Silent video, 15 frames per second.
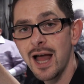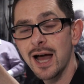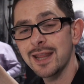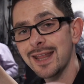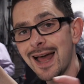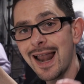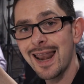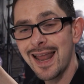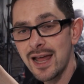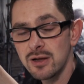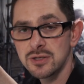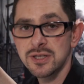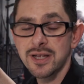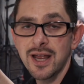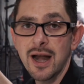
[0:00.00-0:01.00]
And that
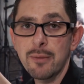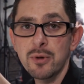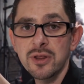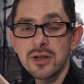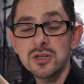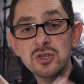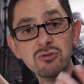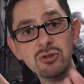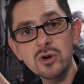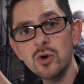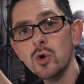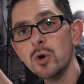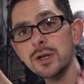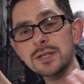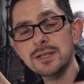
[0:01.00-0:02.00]
allows the camera then to
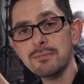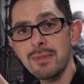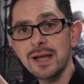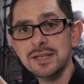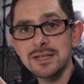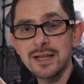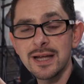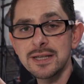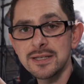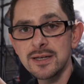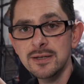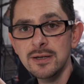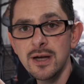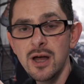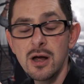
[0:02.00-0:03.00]
record into
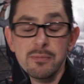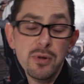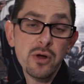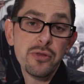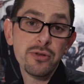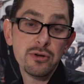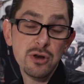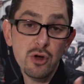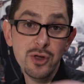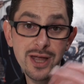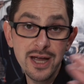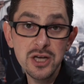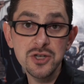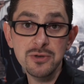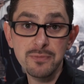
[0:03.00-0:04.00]
metadata both
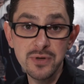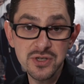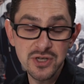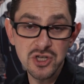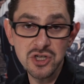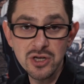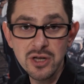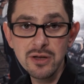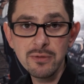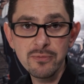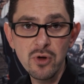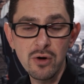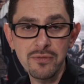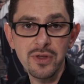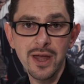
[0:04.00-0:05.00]
location positioning
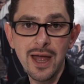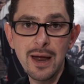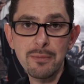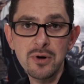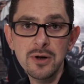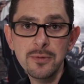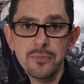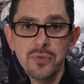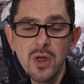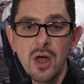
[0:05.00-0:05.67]
of the camera,